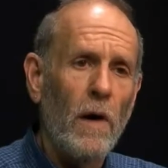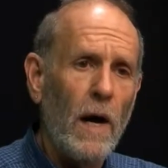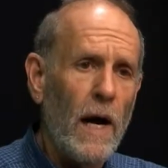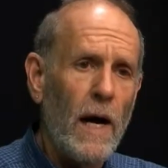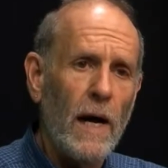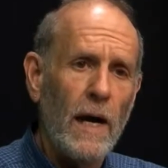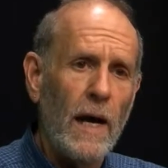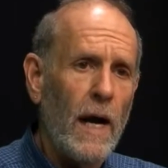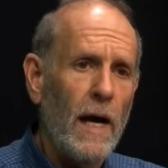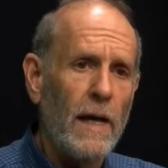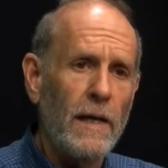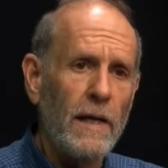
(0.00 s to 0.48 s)
I,
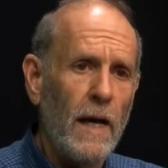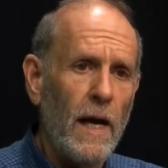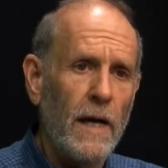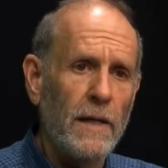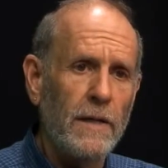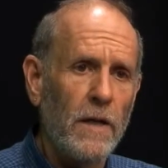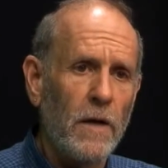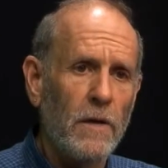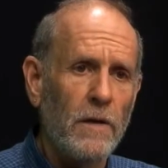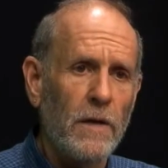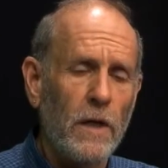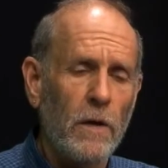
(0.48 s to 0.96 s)
I, I
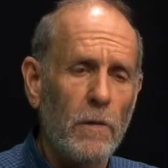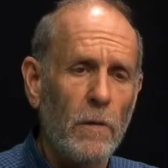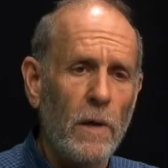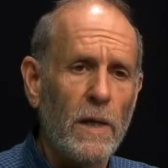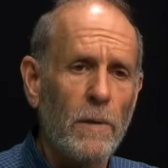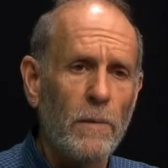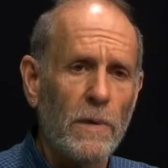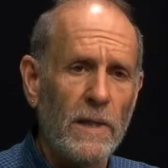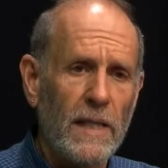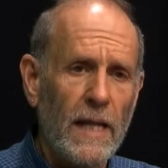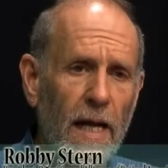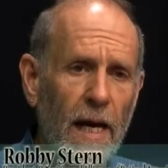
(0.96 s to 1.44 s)
don't agree
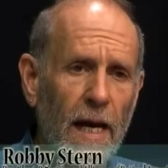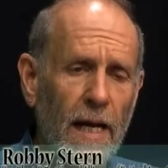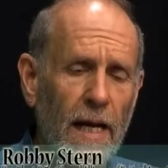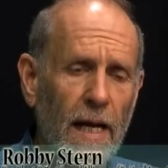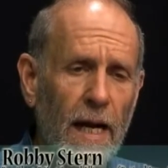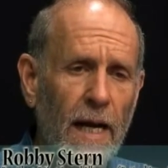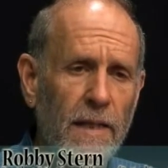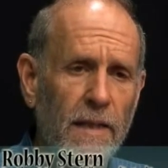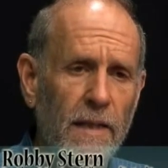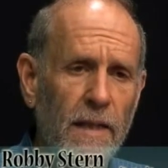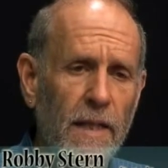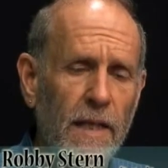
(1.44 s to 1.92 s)
with that.
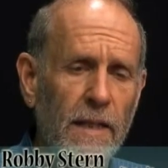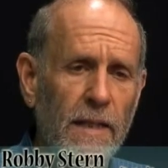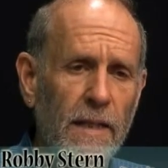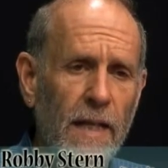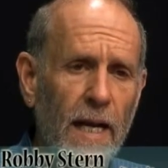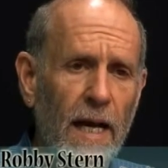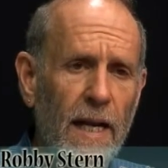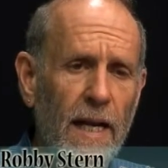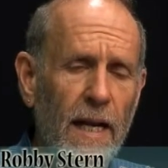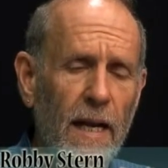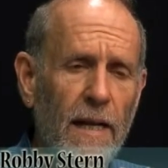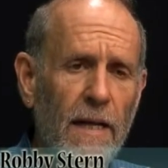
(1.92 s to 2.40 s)
I think
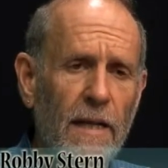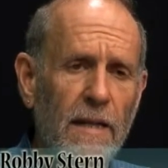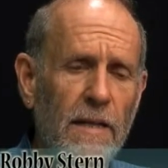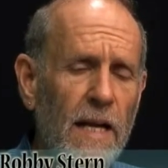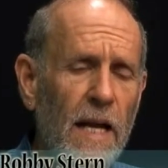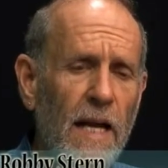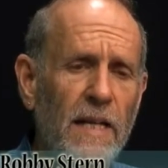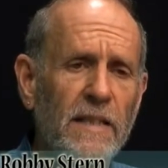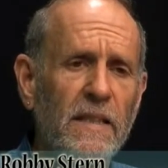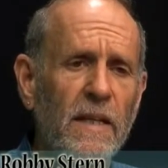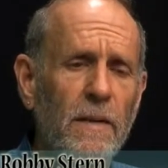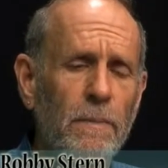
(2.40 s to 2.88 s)
that it
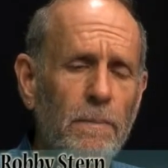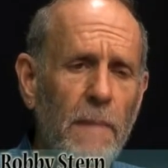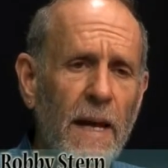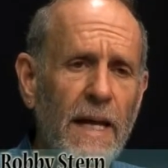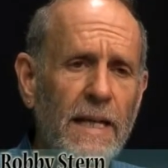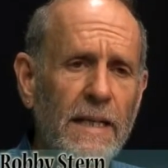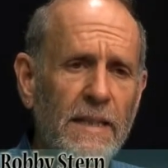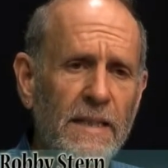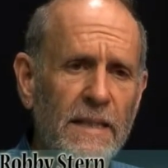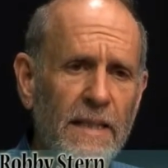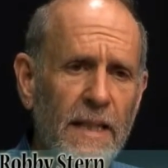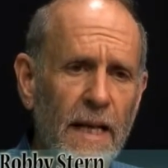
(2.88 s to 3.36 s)
doesn't
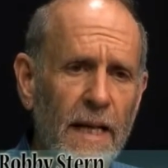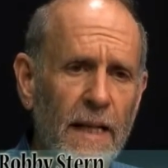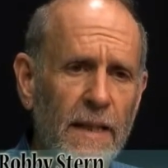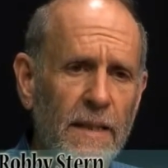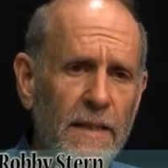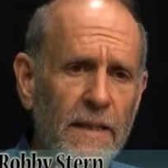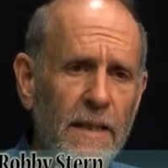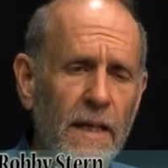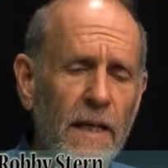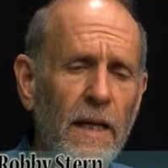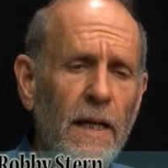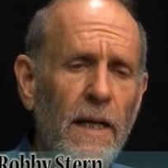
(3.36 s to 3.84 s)
make
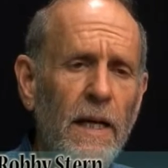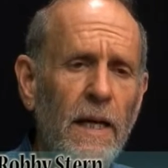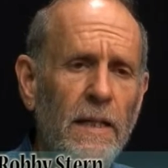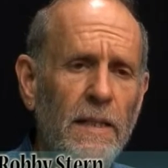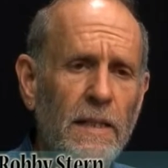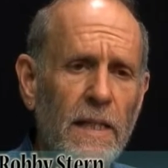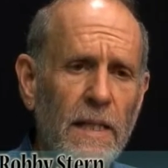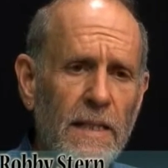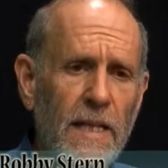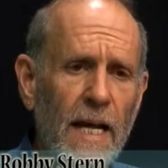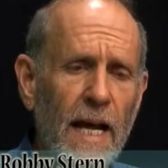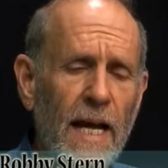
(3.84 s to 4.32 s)
sense
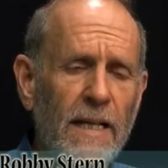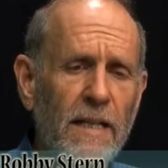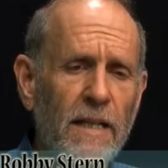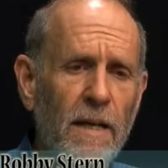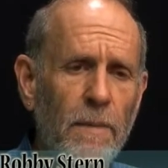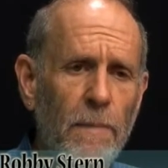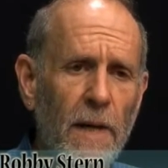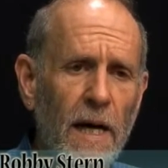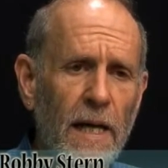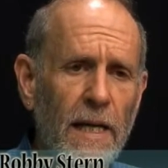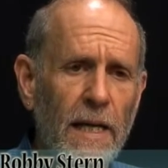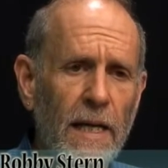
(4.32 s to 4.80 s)
to take the
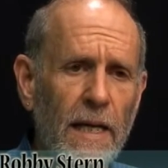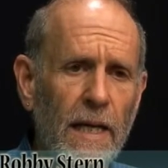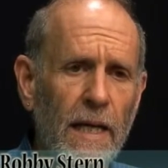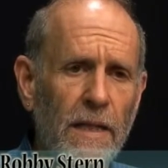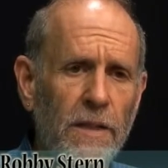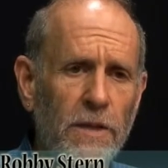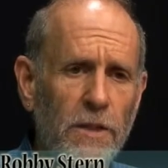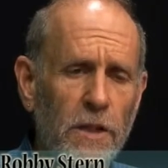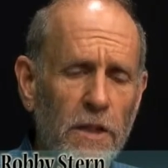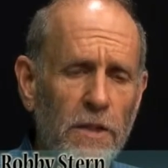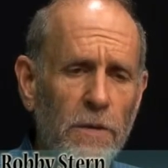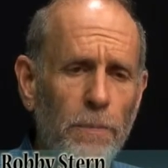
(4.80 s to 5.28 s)
money and
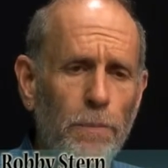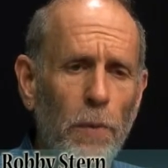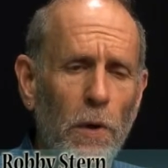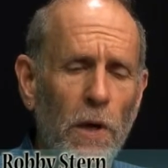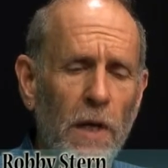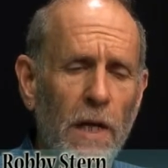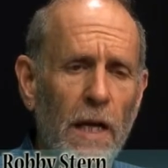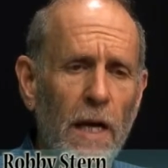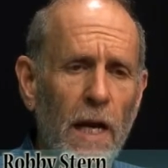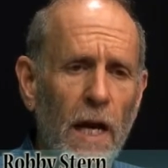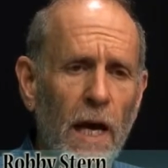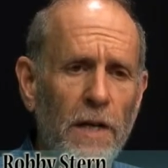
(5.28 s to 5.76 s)
just put
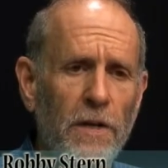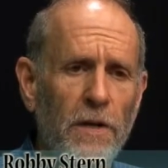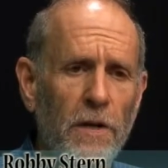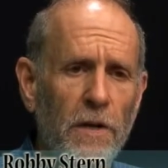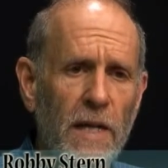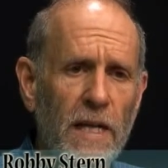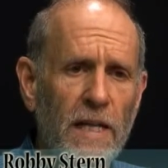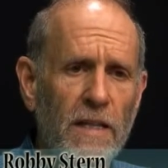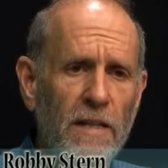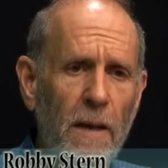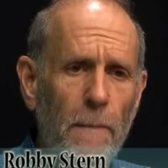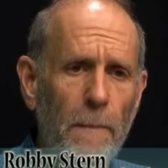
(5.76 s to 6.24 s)
it
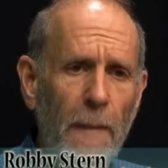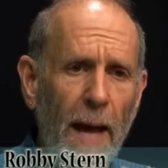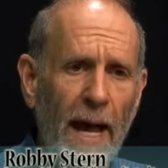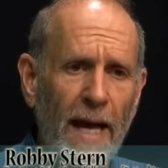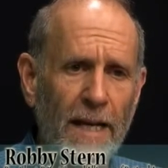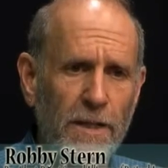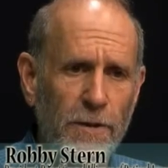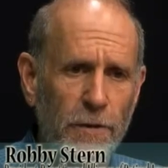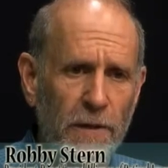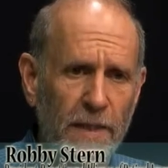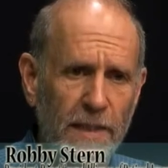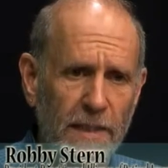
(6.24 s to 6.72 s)
underneath a
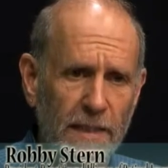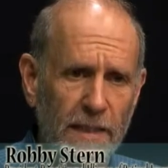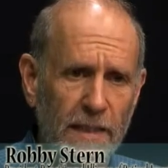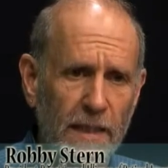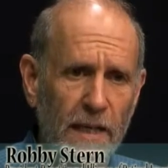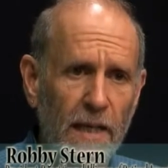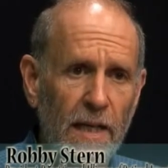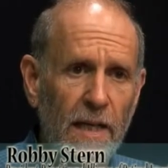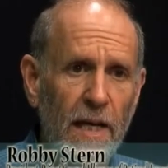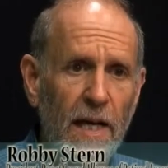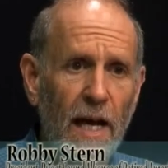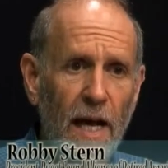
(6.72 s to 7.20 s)
mattress
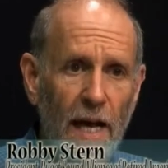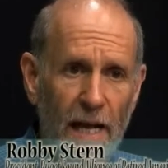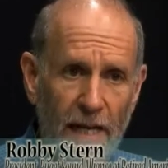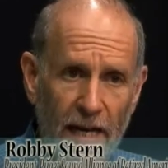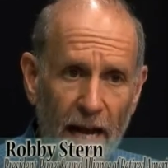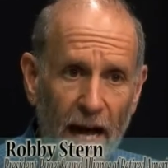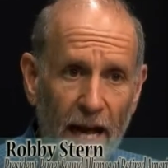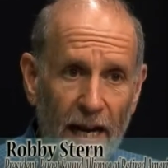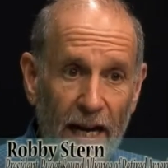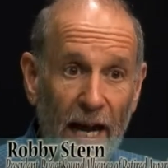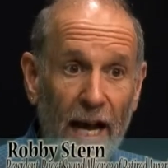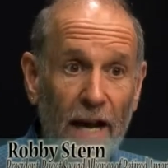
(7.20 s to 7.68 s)
and
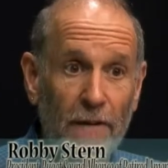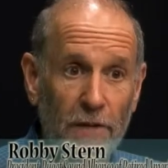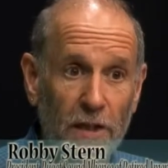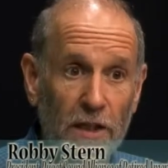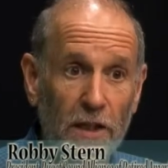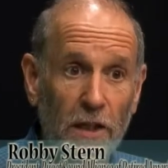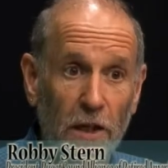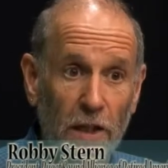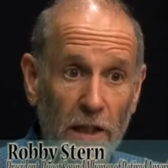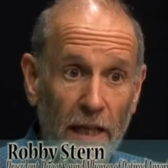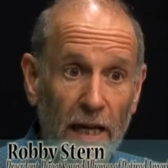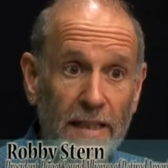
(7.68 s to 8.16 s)
not have it
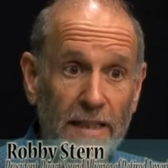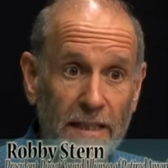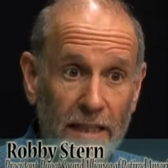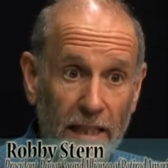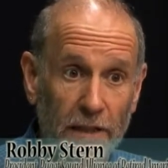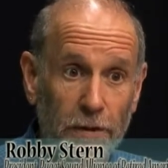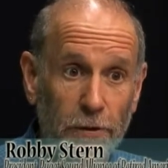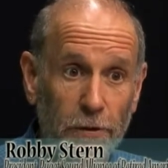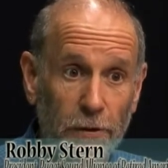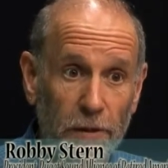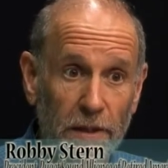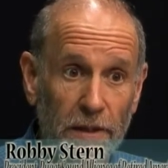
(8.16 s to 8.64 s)
collect
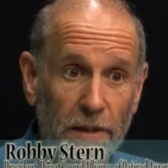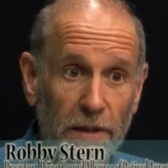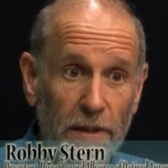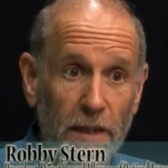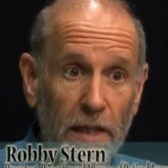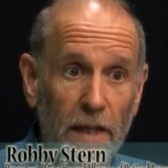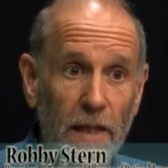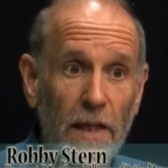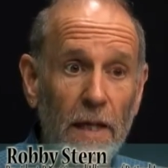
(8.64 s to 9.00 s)
interest.